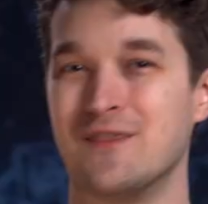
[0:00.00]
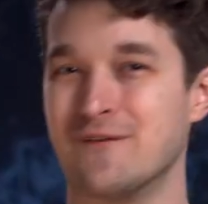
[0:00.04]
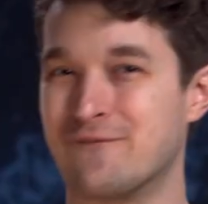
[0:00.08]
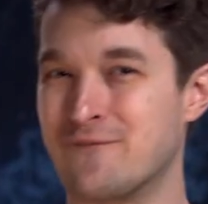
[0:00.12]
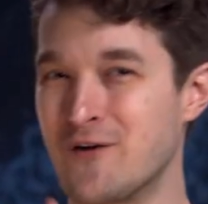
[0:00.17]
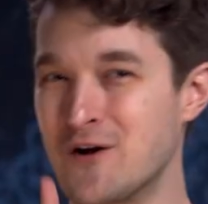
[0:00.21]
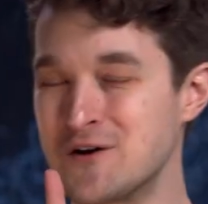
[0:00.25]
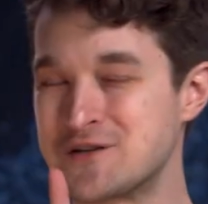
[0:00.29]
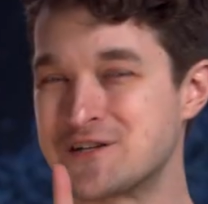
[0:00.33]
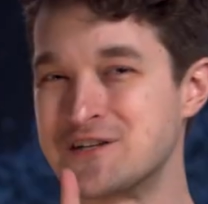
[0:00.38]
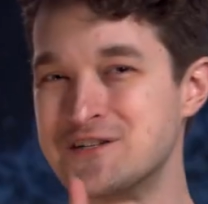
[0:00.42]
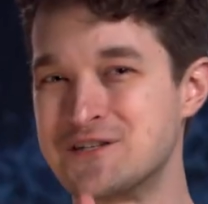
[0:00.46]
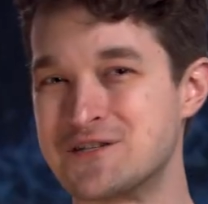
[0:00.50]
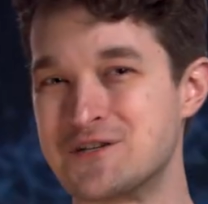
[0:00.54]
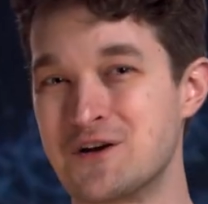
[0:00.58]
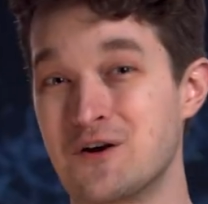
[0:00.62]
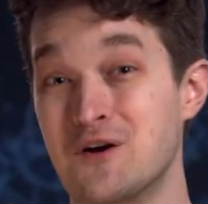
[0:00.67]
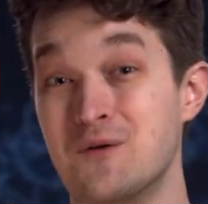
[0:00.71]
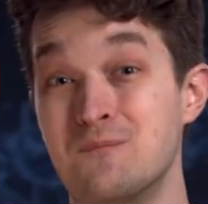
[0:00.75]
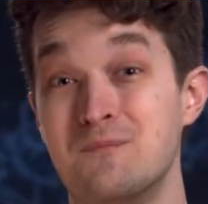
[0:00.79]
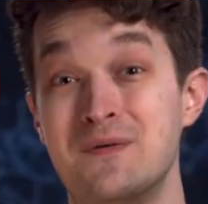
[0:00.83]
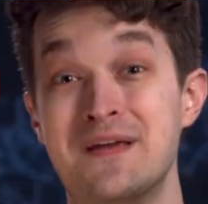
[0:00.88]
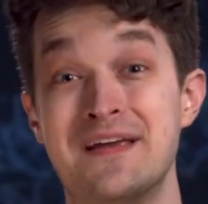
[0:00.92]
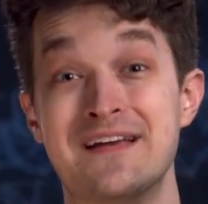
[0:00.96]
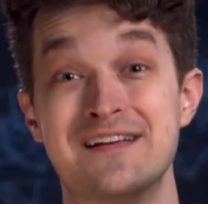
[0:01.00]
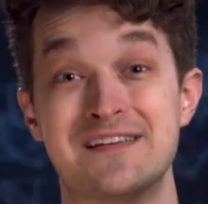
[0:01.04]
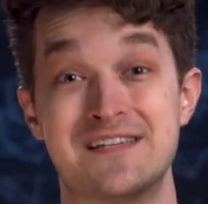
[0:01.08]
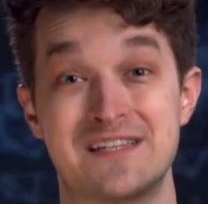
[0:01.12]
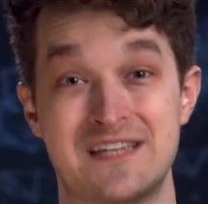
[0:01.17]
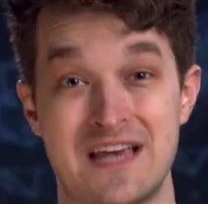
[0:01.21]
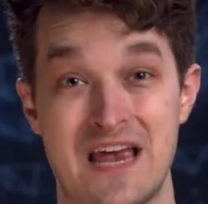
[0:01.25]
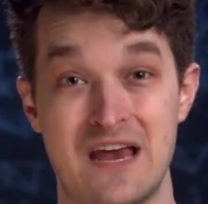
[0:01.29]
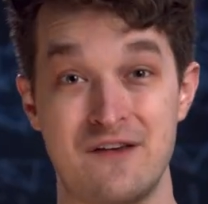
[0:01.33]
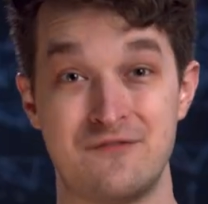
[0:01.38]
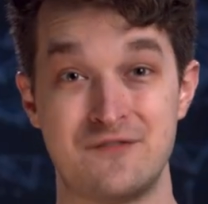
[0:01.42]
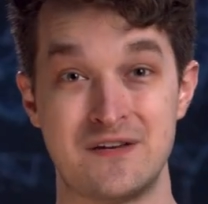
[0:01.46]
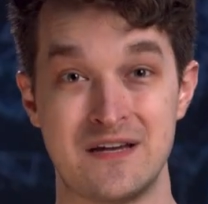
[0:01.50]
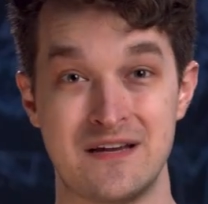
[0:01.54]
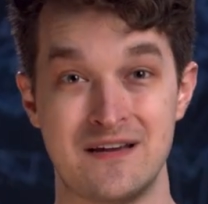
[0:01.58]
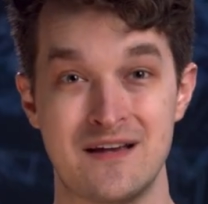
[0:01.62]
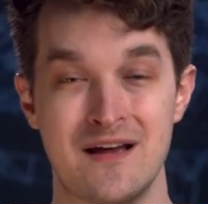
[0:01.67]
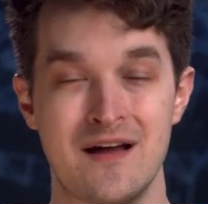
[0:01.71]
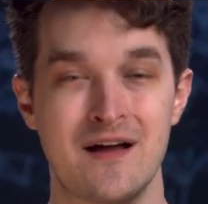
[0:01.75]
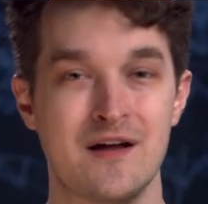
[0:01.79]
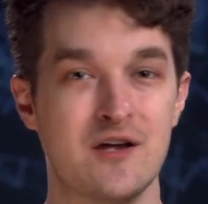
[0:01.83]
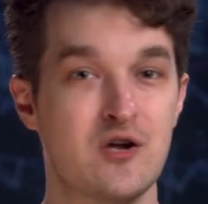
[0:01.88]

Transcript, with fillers: The first concern being safety.